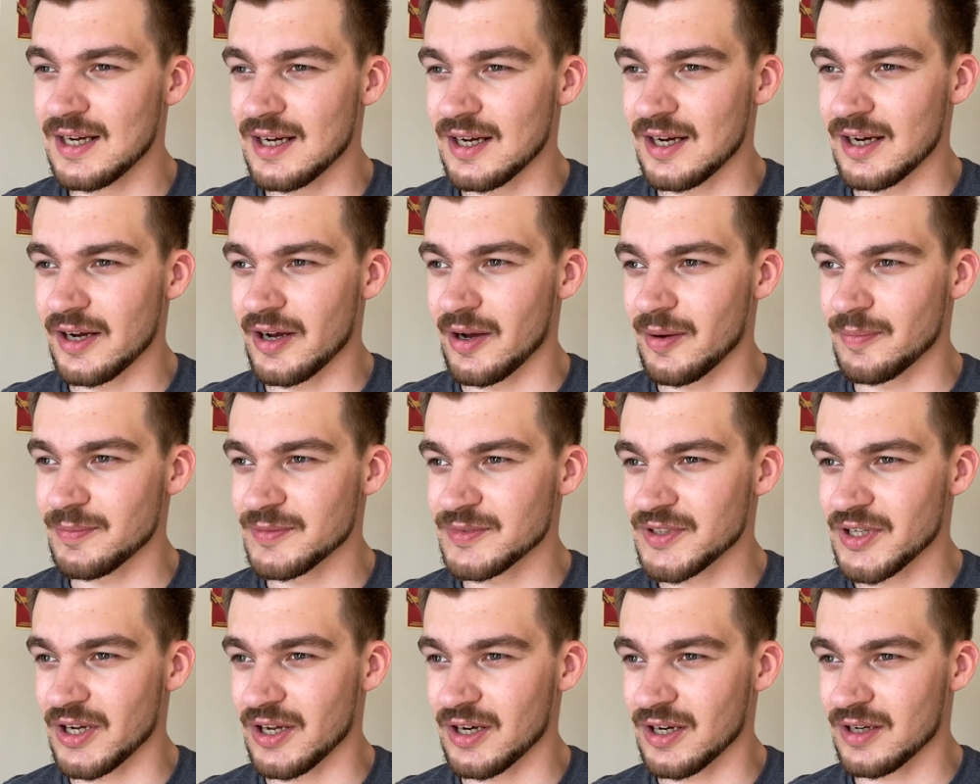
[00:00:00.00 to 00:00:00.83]
So I'm
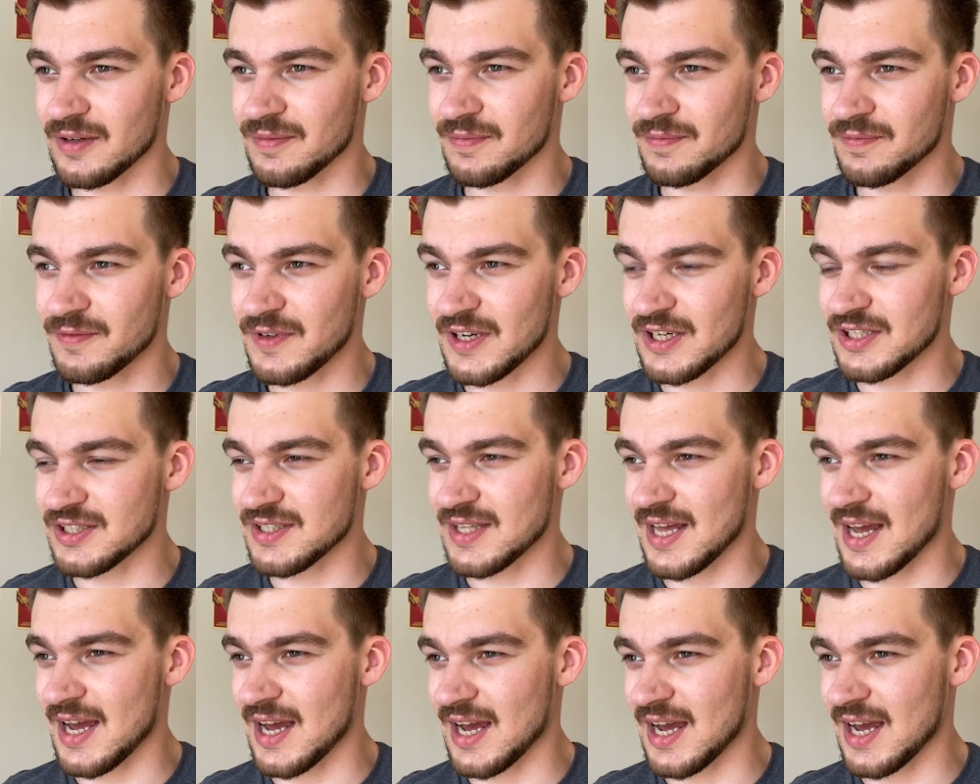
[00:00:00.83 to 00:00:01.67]
going to finish
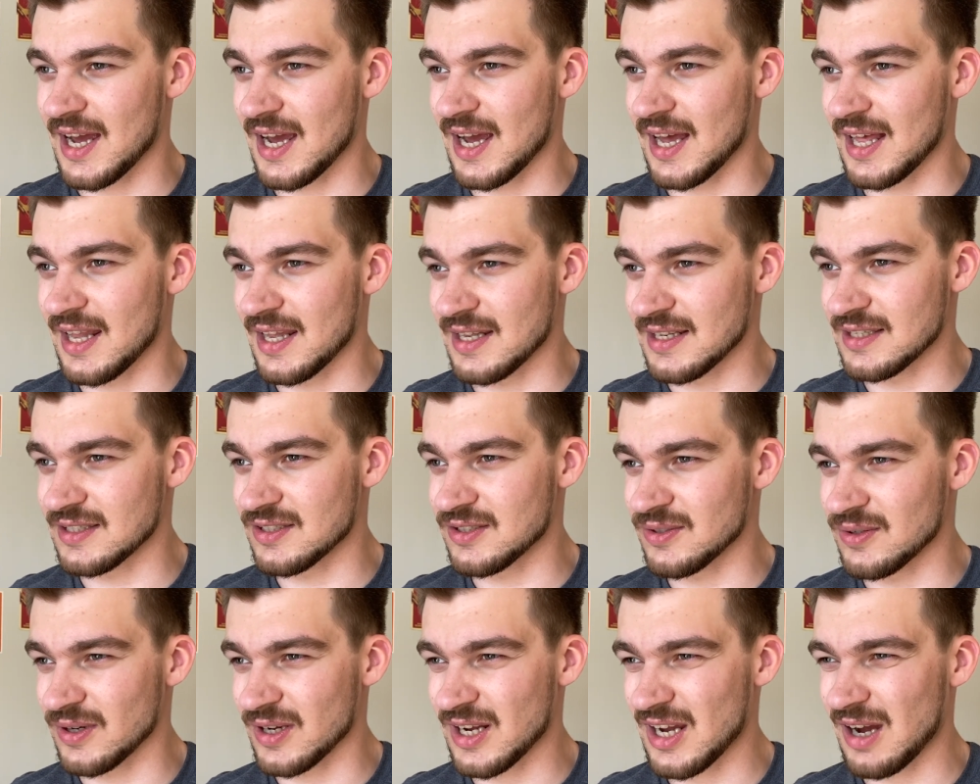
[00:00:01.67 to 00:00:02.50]
that and
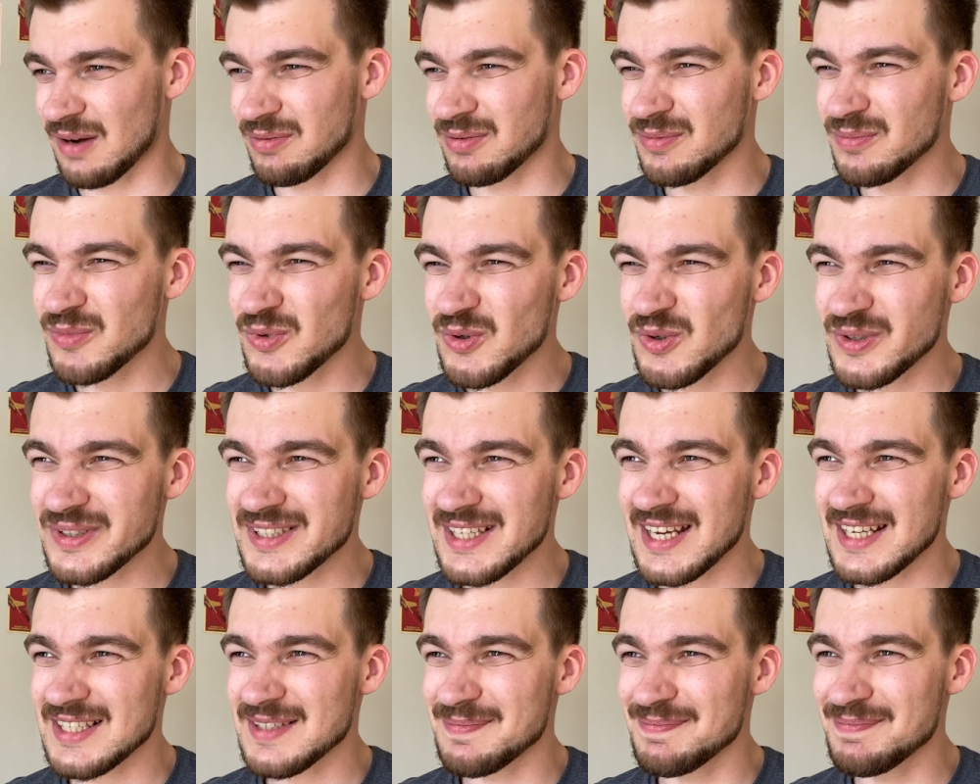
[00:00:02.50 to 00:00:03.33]
do a couple more
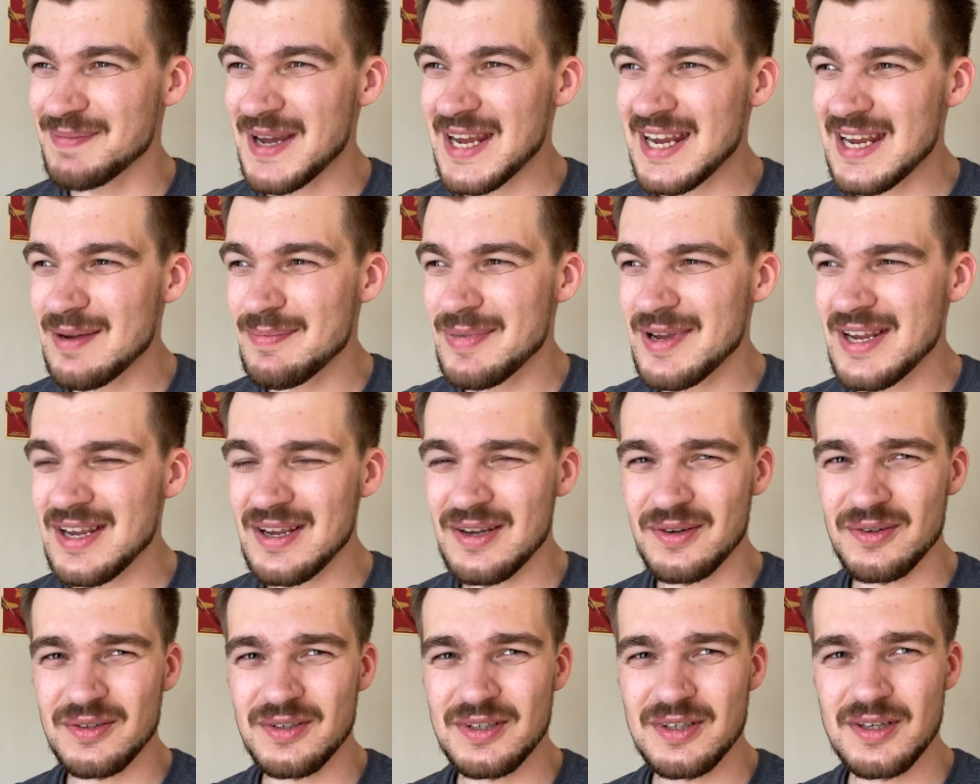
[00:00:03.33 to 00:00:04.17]
tests maybe
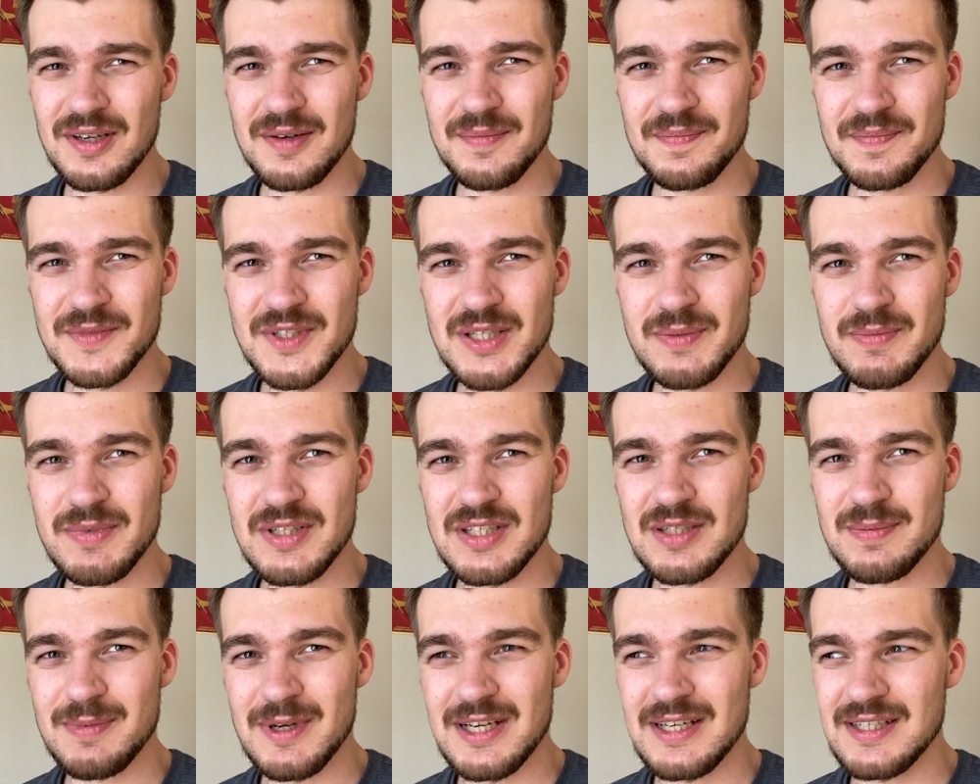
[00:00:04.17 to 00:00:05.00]
on some of the
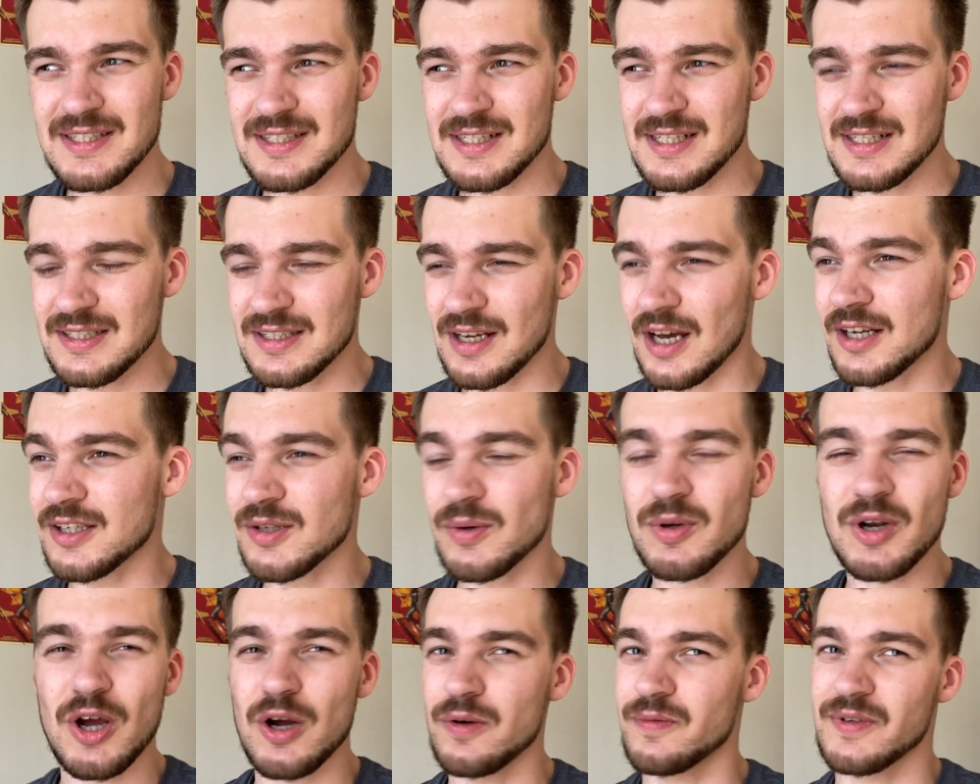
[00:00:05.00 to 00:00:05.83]
space scenes. I
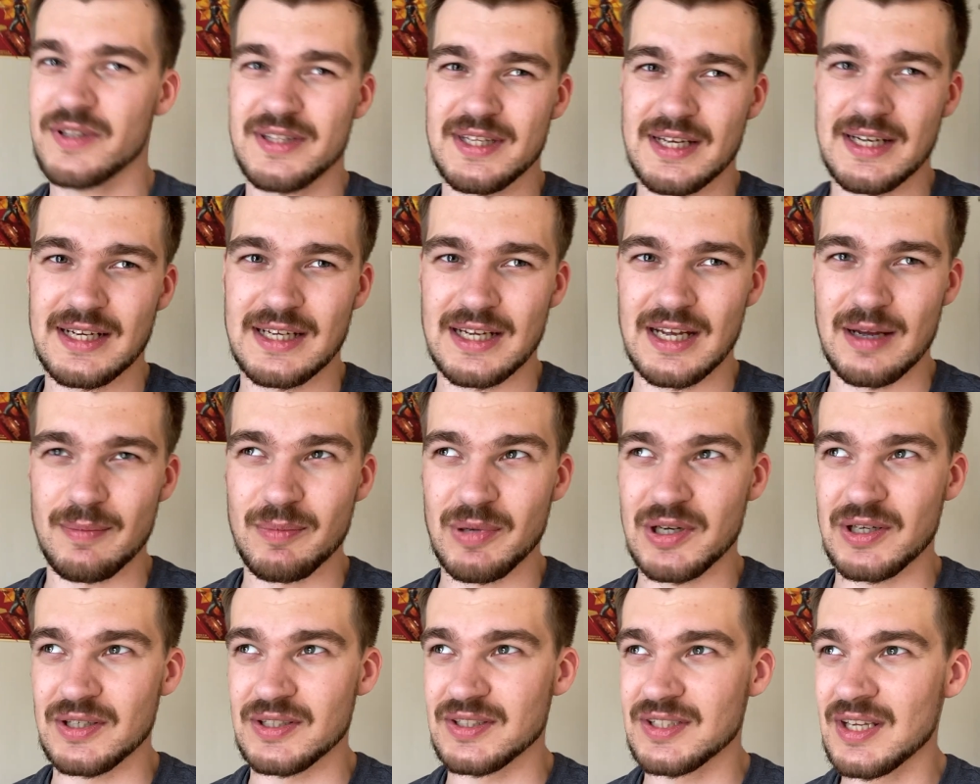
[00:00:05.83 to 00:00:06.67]
don't want to overthink it
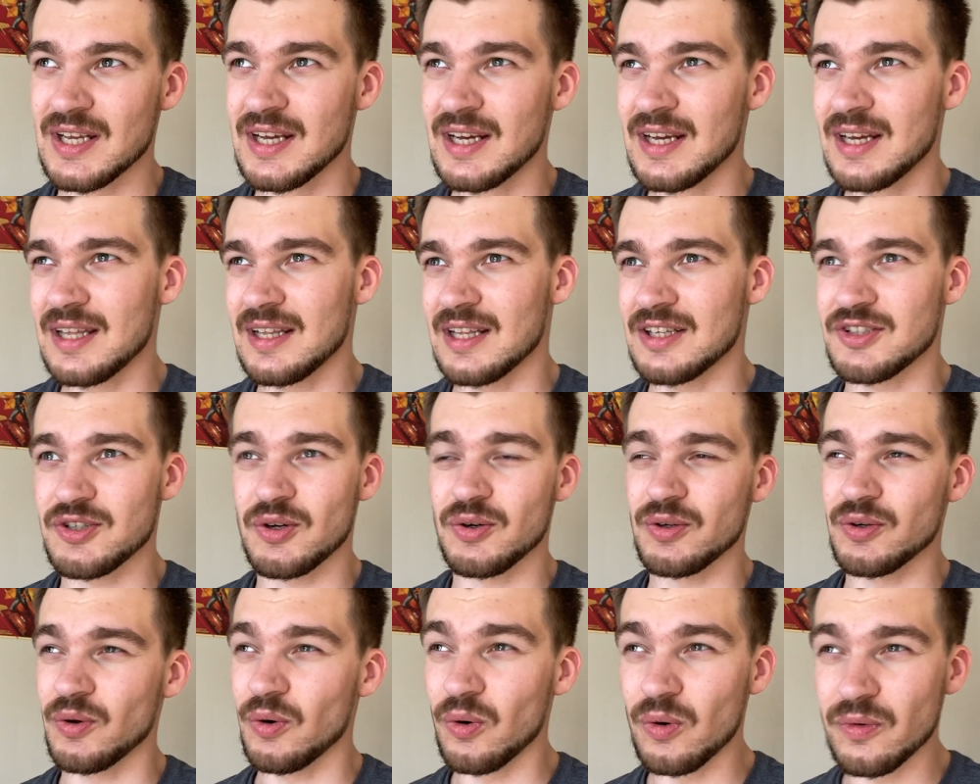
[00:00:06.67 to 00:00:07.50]
because there's not
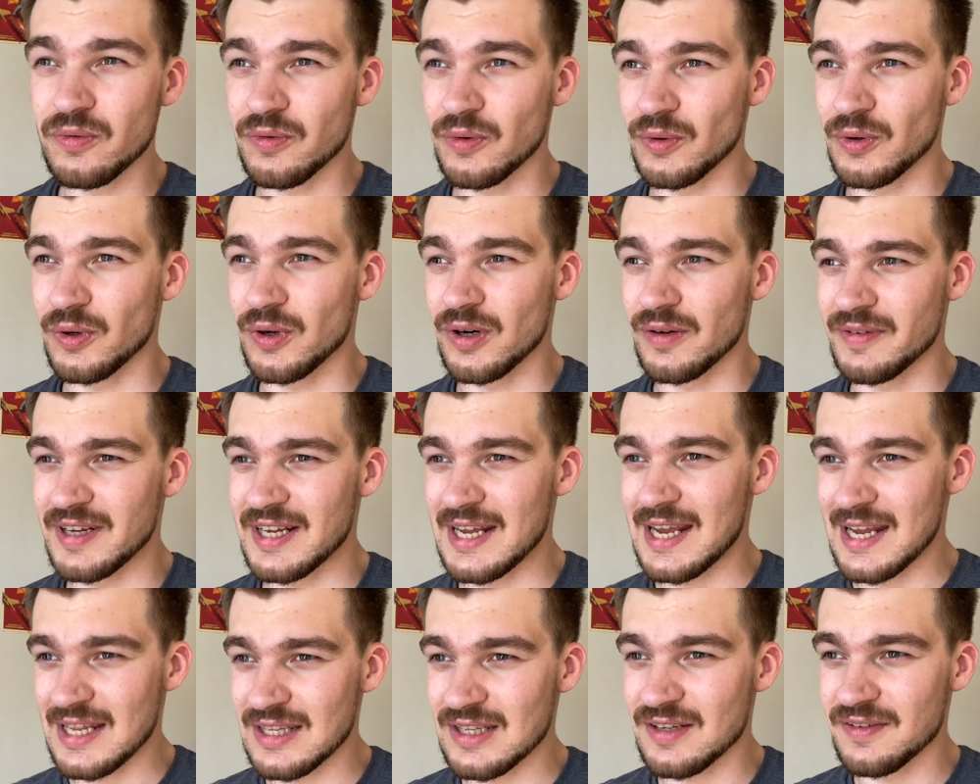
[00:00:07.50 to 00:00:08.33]
an awful lot of
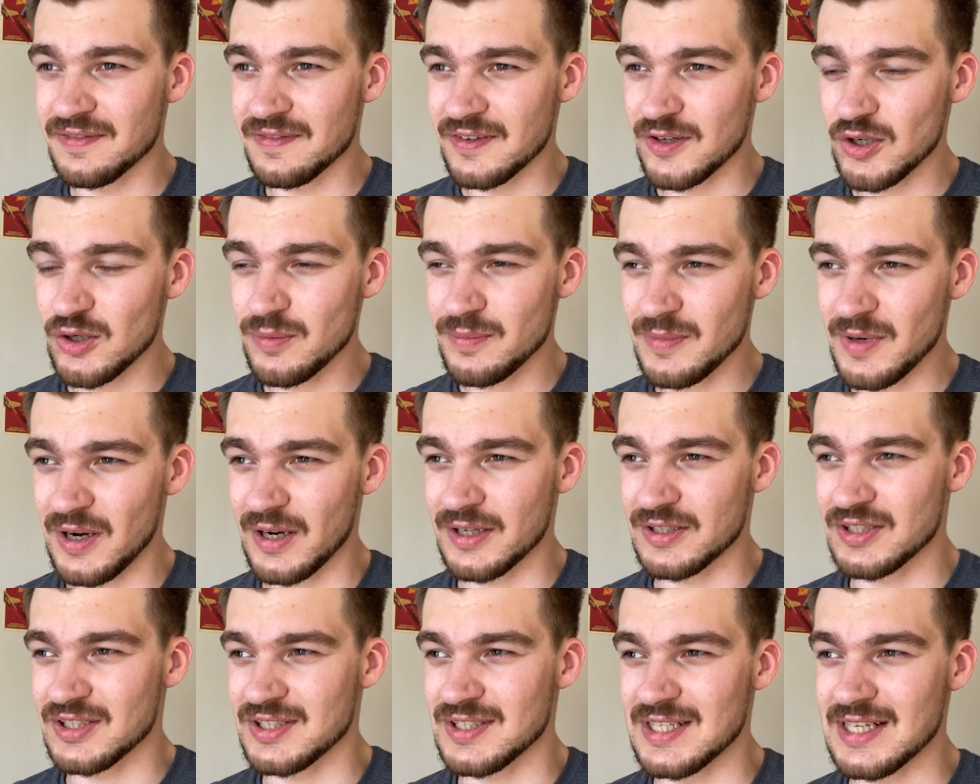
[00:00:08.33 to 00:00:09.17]
it in the film. I
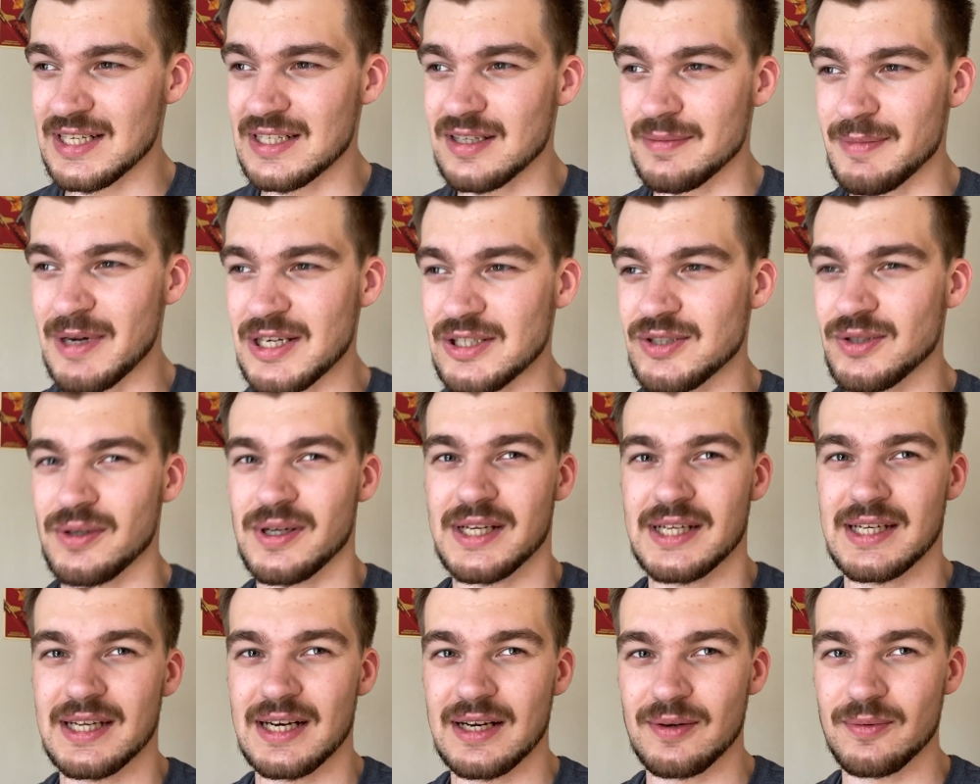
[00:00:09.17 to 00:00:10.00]
just need to make sure I
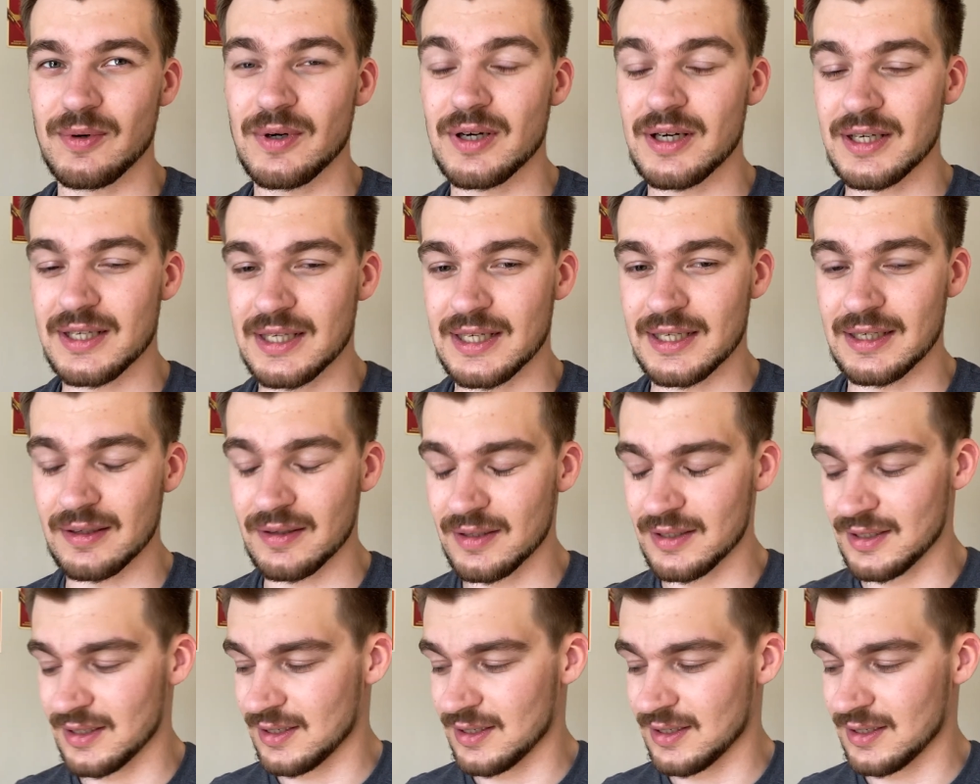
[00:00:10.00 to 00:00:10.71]
can get it working.